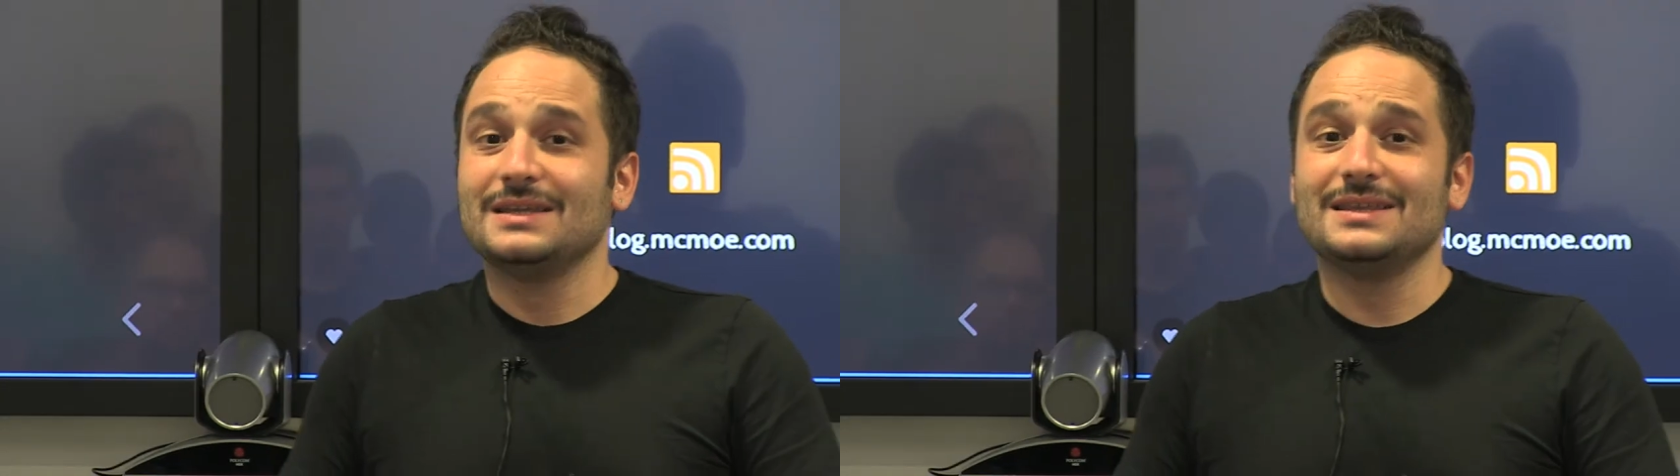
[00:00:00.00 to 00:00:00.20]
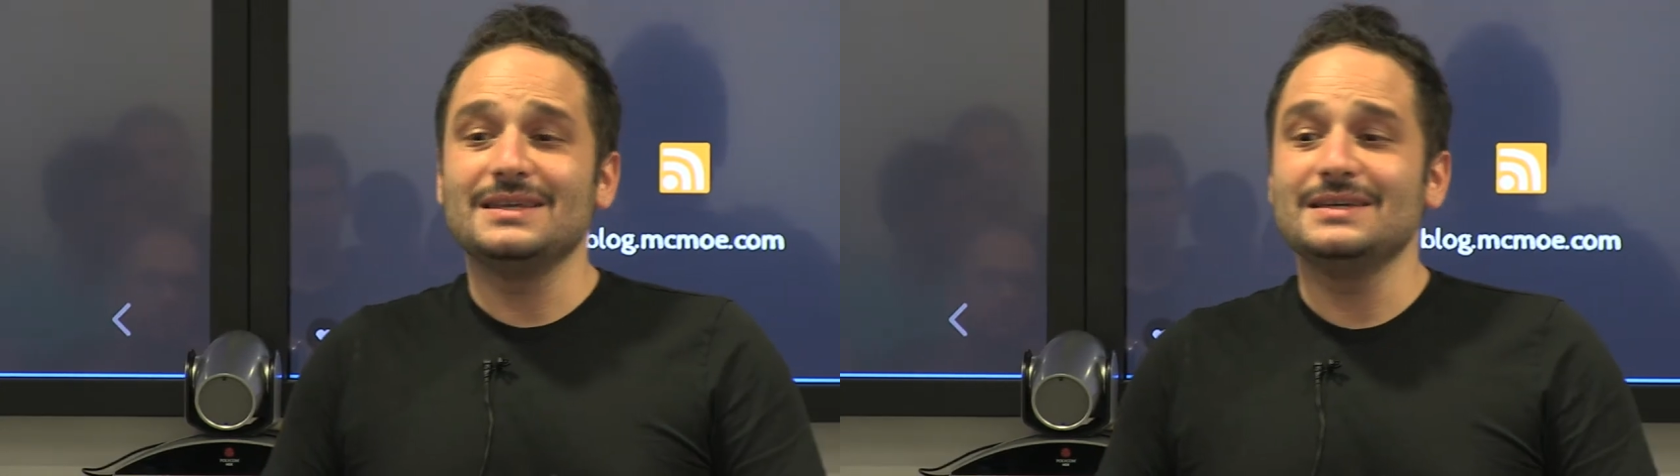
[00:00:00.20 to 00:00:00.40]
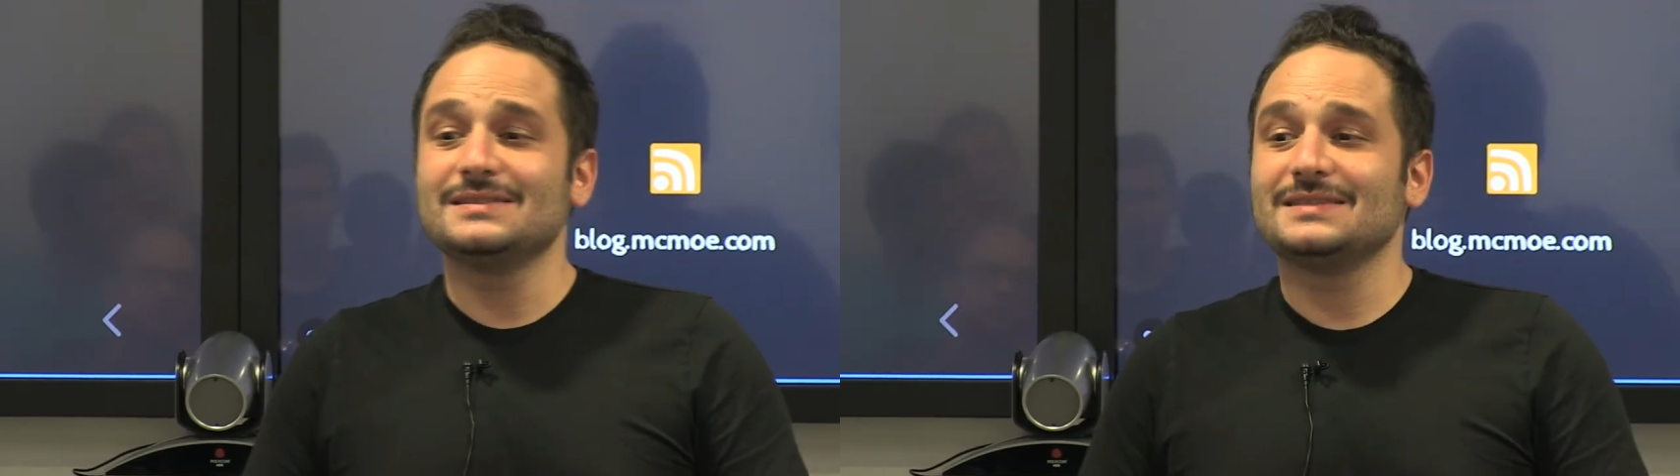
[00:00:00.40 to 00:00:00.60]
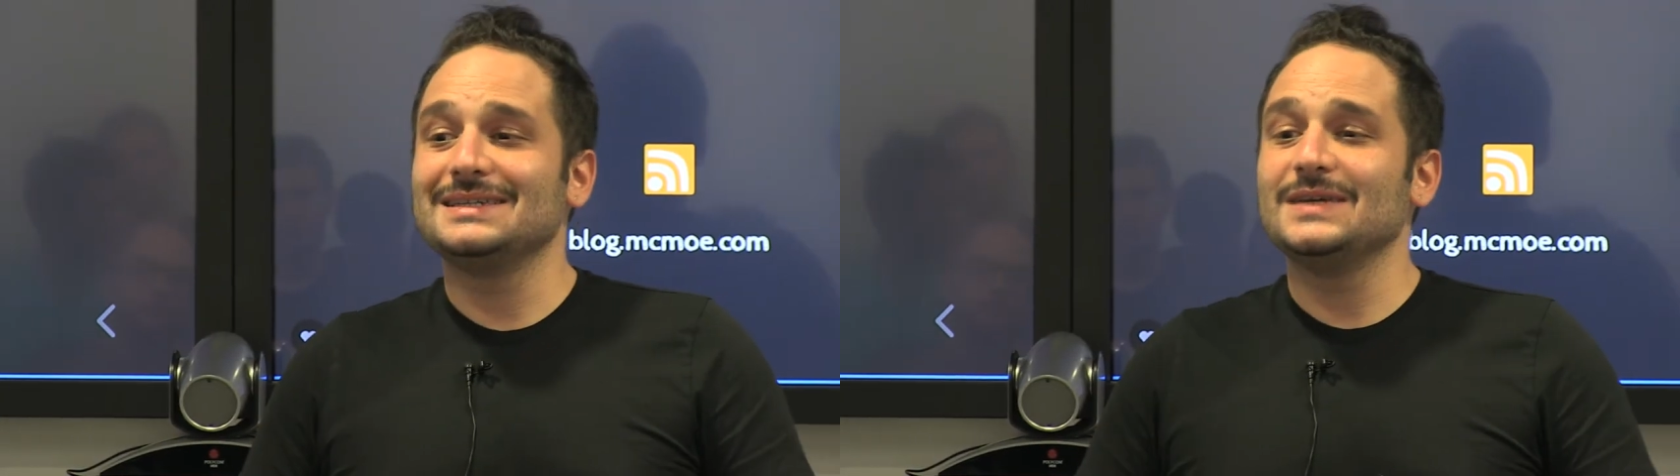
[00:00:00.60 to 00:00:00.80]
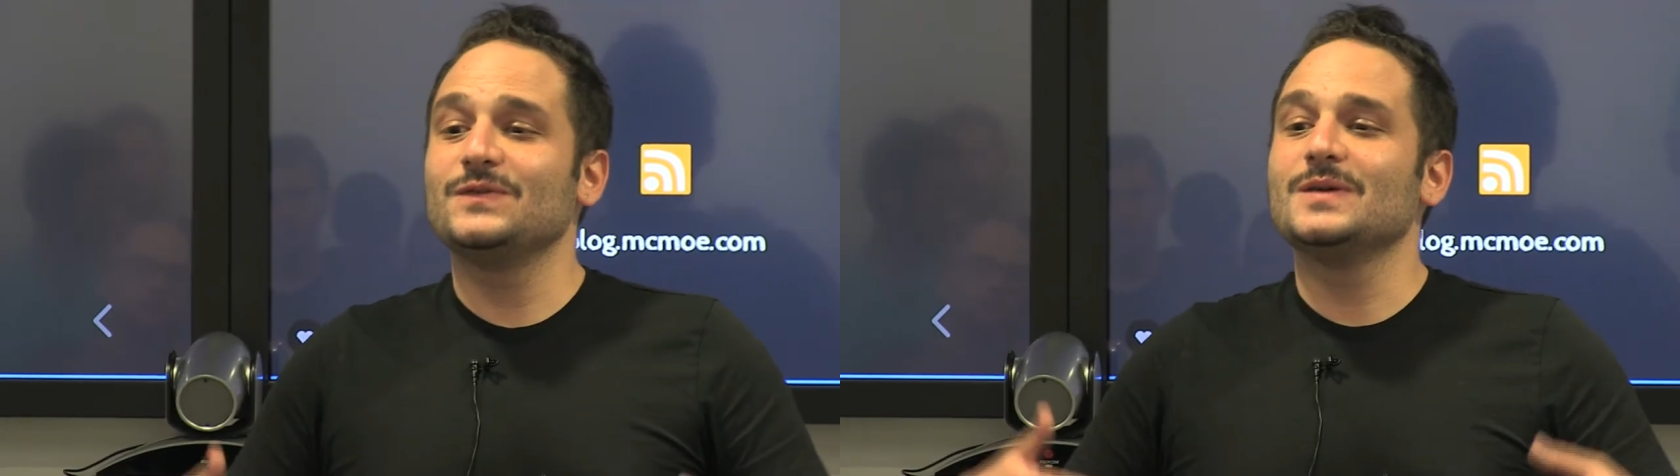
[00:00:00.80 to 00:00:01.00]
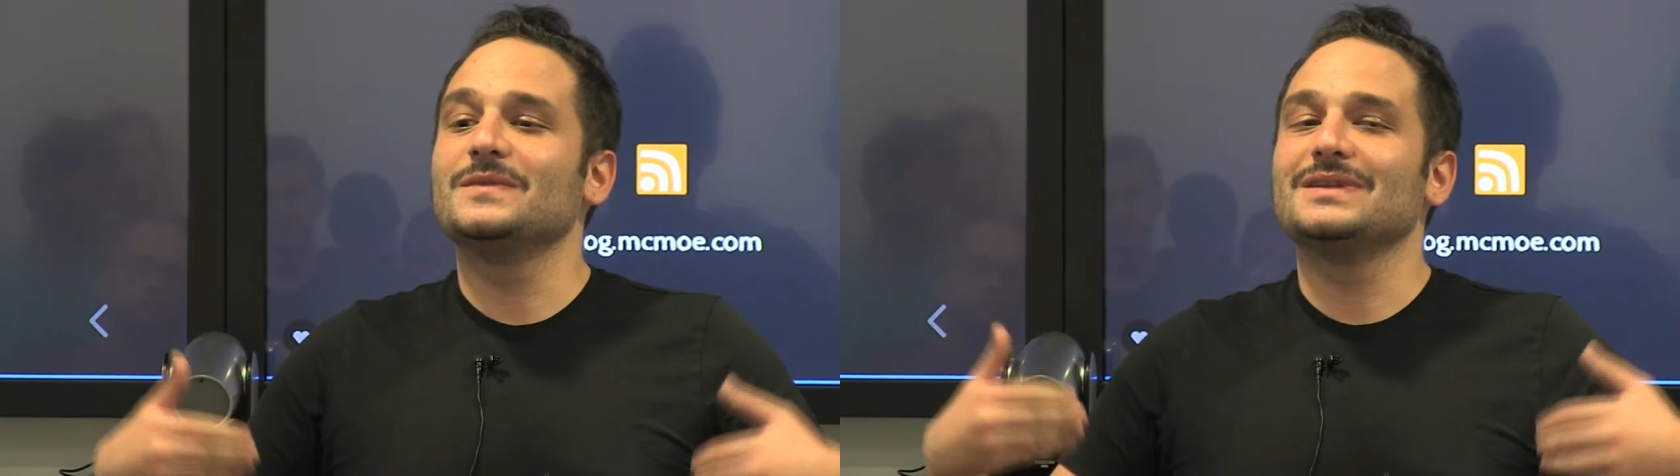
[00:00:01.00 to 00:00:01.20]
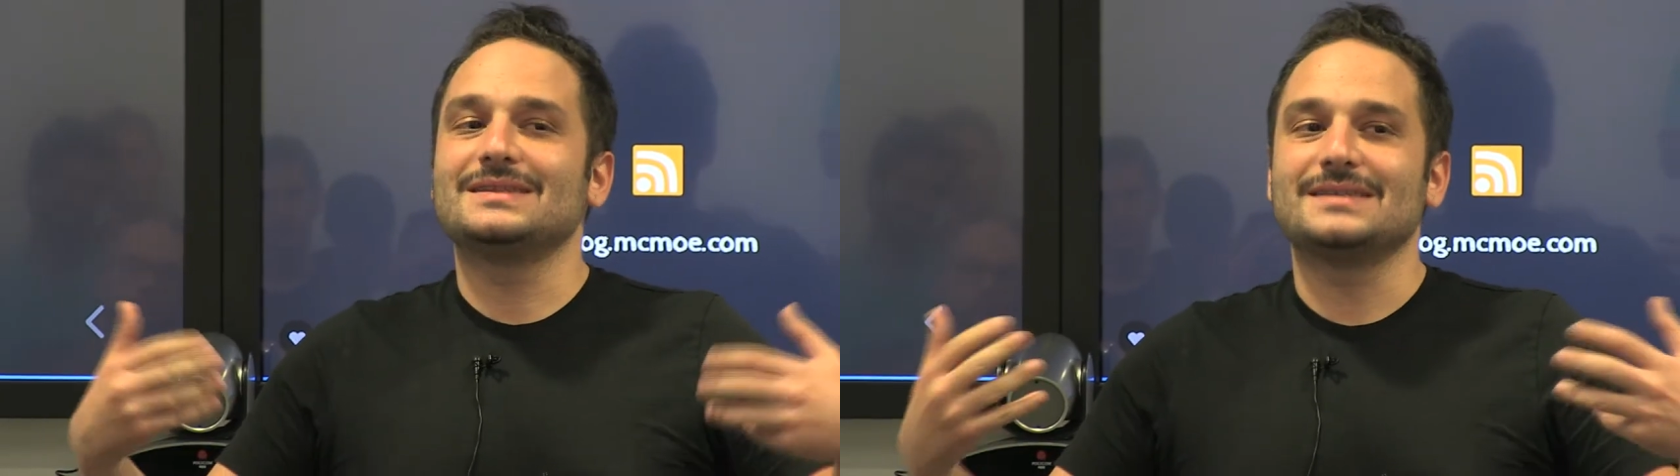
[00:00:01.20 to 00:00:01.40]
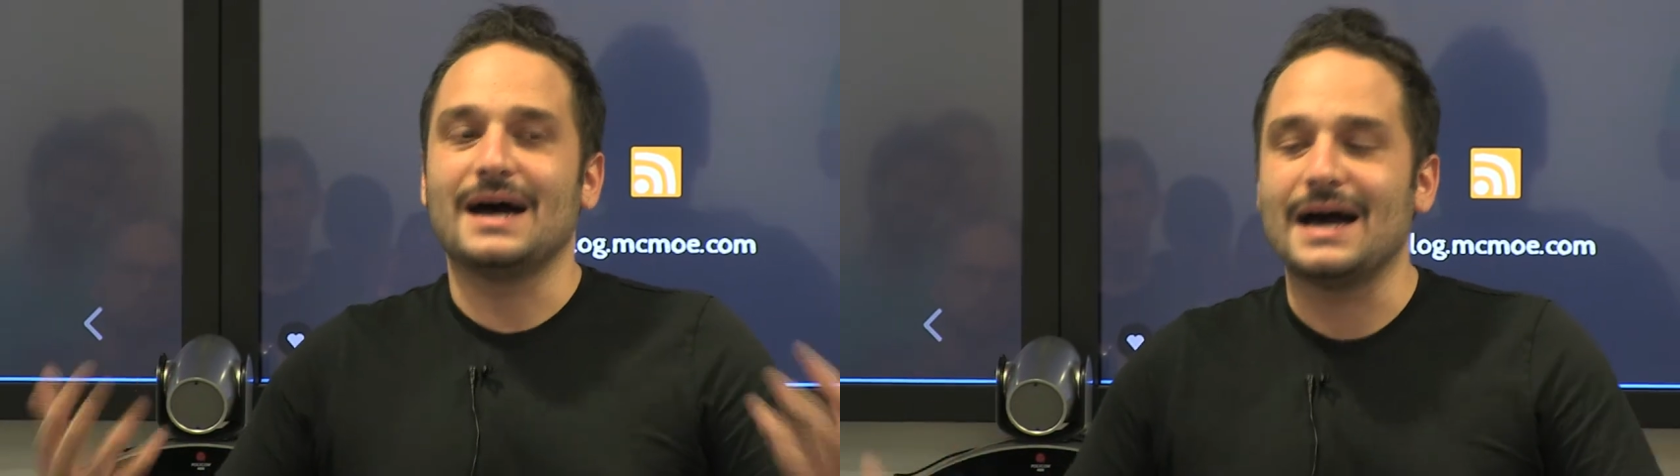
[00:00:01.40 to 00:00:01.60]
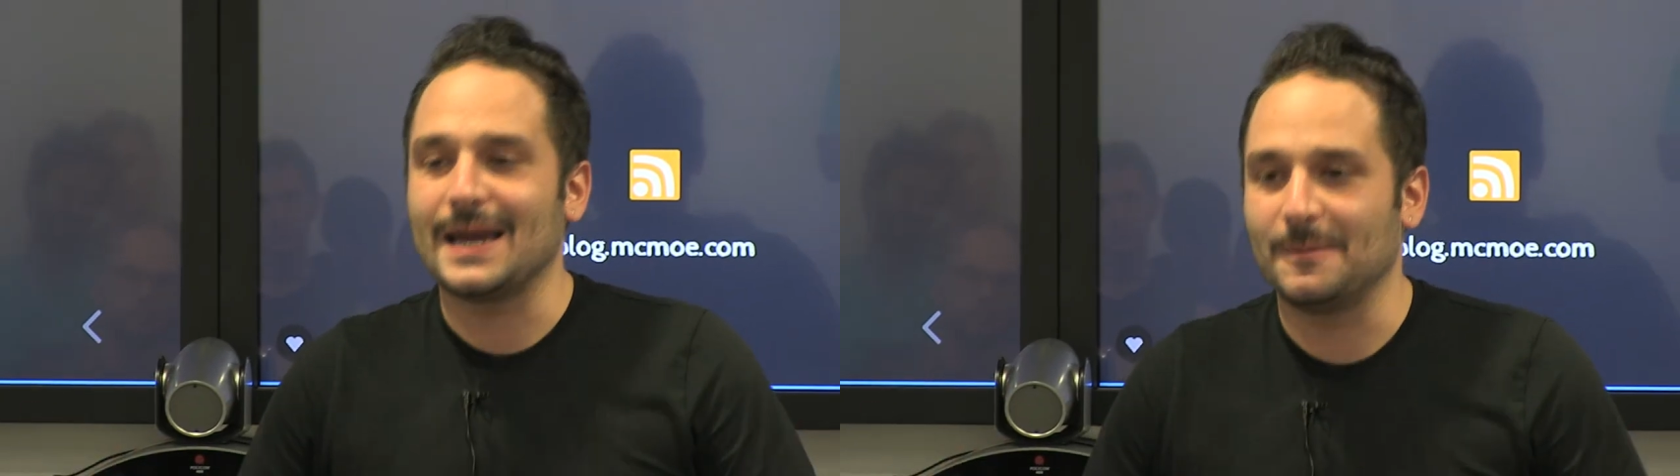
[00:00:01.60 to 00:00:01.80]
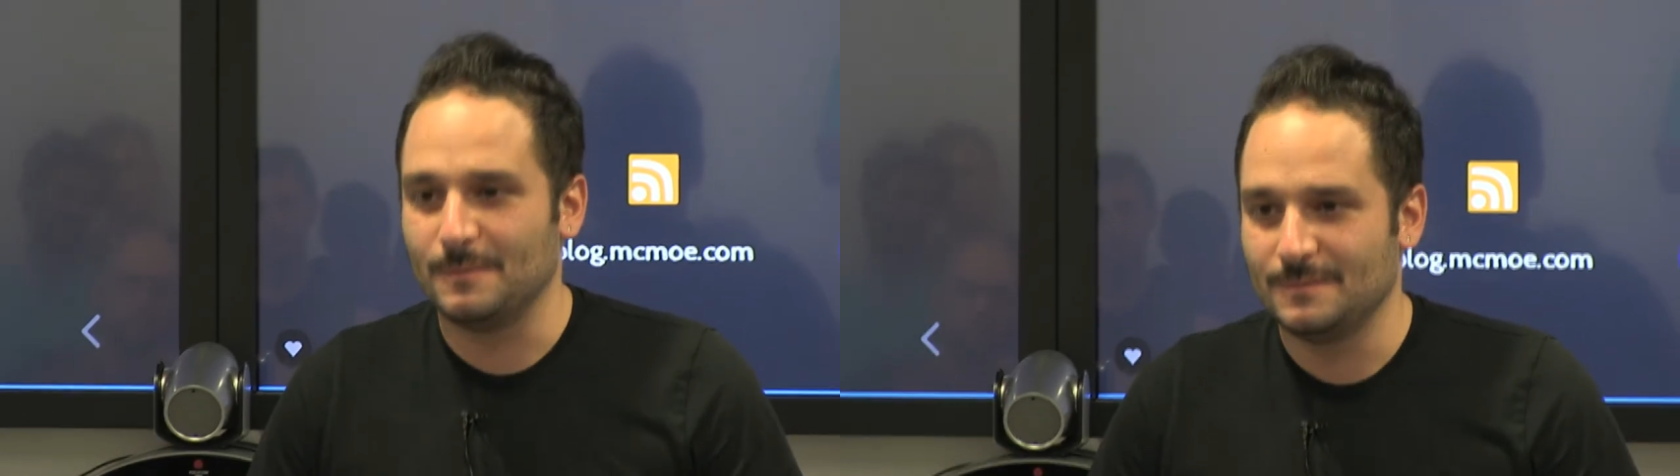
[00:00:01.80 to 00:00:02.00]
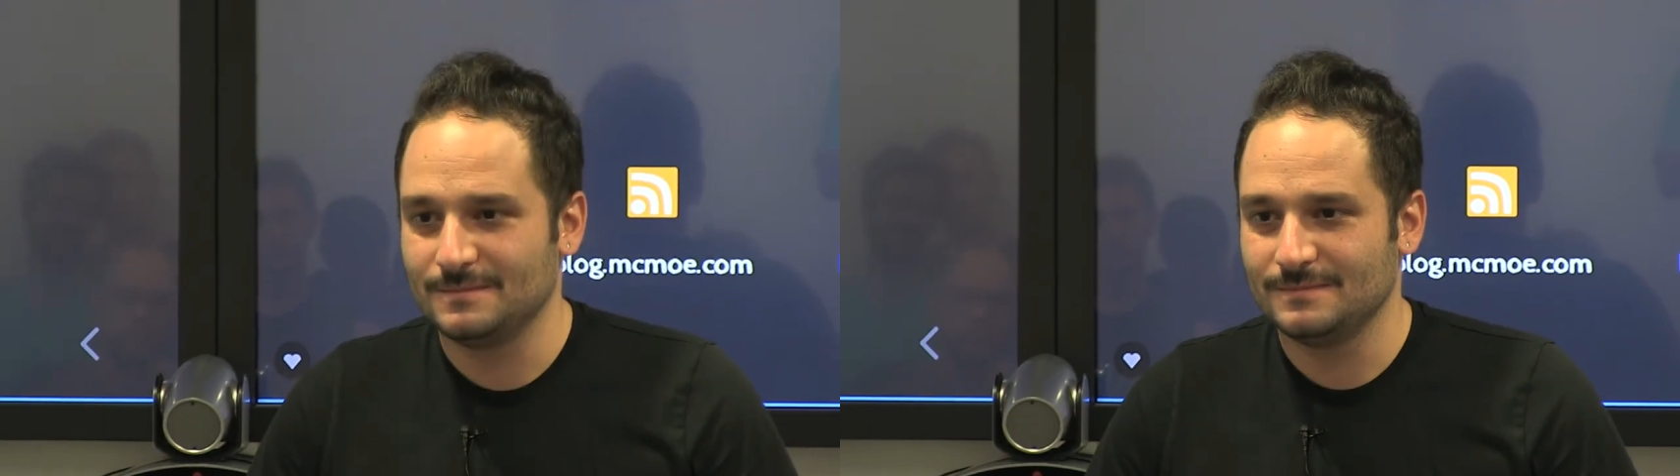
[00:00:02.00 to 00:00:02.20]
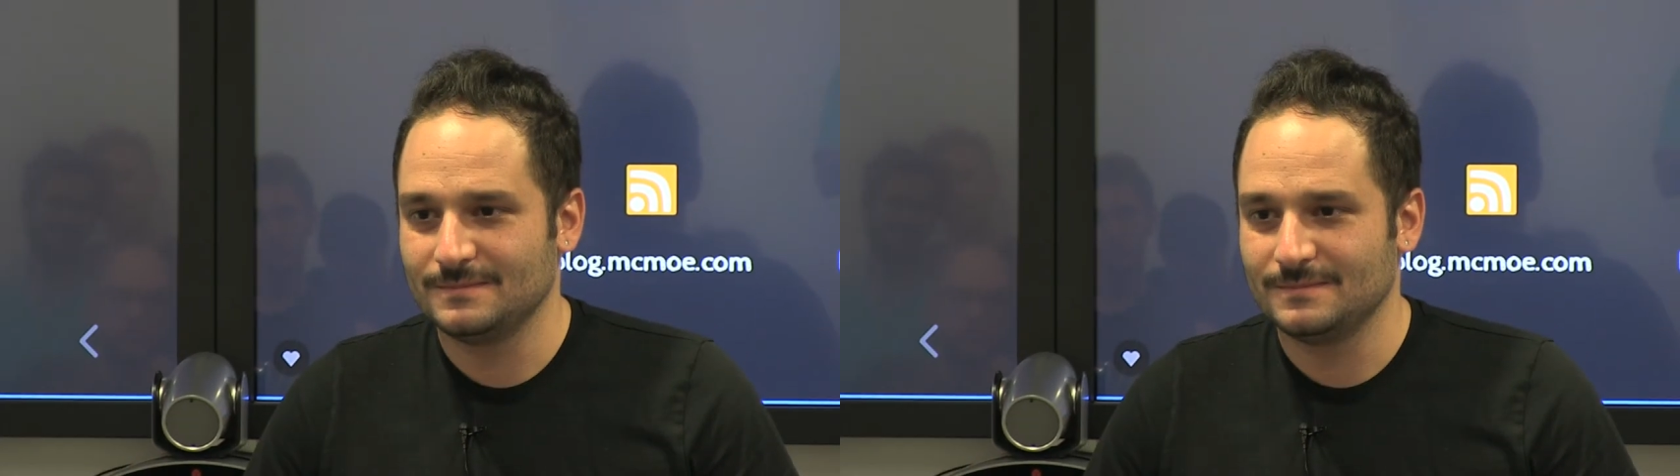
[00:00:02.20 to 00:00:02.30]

The thing is to give them the time